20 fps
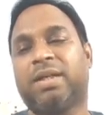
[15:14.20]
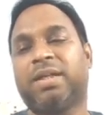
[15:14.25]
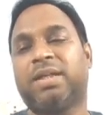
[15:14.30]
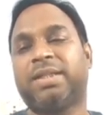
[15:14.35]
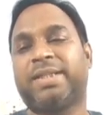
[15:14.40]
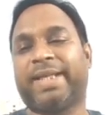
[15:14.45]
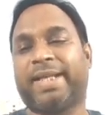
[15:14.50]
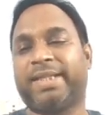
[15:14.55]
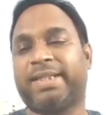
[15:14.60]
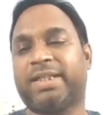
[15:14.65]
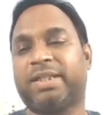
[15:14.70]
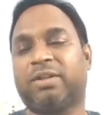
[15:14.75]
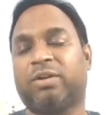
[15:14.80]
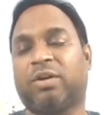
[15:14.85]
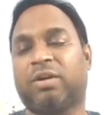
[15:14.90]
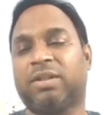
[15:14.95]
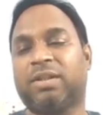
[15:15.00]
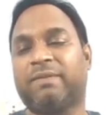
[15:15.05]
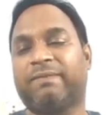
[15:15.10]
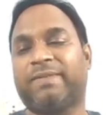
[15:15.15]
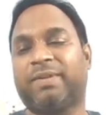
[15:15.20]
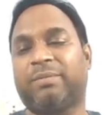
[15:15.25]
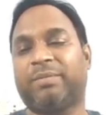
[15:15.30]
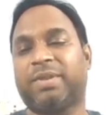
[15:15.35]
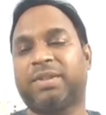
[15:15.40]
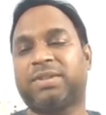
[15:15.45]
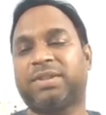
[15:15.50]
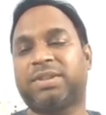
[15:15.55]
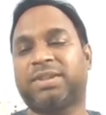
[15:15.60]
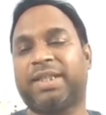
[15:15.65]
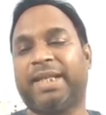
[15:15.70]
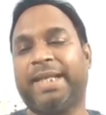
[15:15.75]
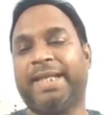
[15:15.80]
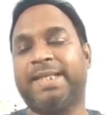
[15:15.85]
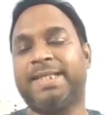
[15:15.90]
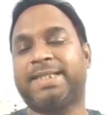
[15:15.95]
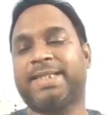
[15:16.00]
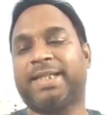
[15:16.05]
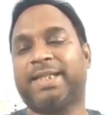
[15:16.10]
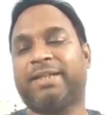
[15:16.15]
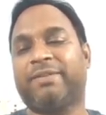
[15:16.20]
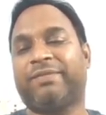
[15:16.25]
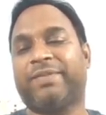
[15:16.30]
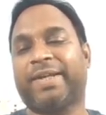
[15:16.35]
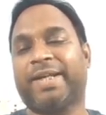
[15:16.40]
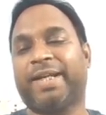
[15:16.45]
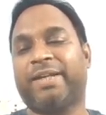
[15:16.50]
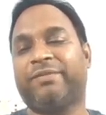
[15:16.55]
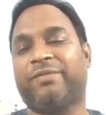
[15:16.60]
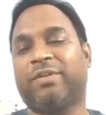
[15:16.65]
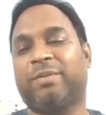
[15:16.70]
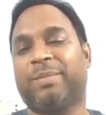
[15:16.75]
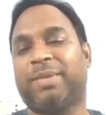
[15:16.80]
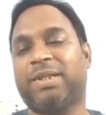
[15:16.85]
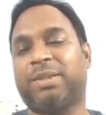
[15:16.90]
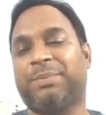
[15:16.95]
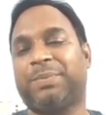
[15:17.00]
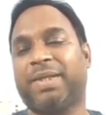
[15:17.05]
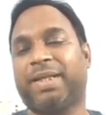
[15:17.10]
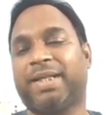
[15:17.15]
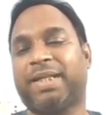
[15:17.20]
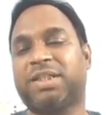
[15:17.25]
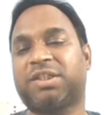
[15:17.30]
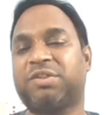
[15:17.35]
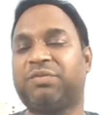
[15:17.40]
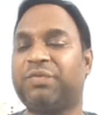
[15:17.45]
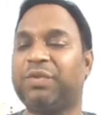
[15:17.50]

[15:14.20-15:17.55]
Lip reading: Changing the order of numbers is insignificant for multiplication.